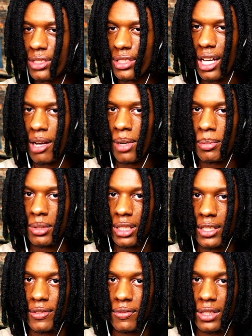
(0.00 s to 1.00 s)
time, I
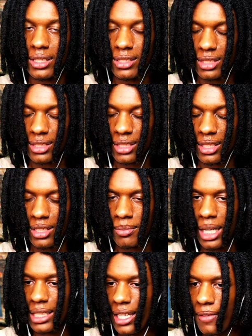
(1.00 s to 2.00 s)
believe, listening to them.
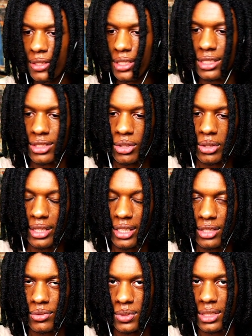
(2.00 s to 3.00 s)
I definitely enjoyed
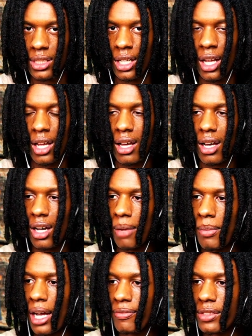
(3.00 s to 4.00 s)
this one. Uh, I'm
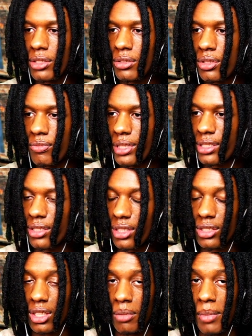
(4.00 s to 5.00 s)
gonna have to do some research
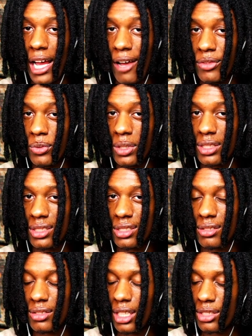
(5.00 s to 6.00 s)
on them afterwards,
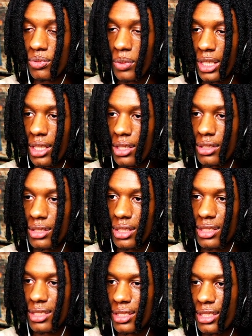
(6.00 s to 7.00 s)
and as well, just
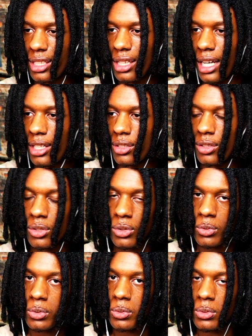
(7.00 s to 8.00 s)
to see like
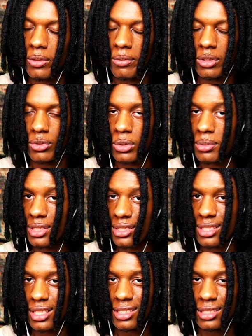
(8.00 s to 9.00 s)
who the group
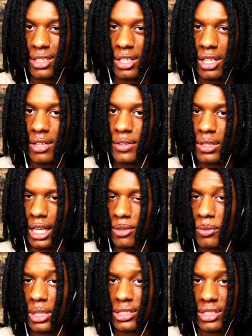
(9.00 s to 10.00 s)
consists of and like
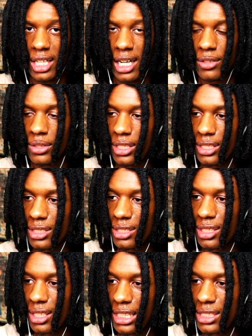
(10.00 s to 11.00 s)
what genre this is
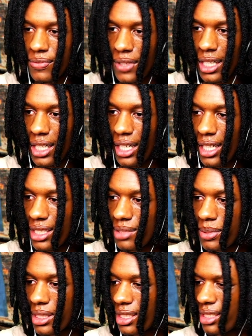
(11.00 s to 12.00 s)
classified as,
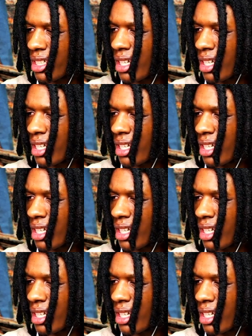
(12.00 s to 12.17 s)
because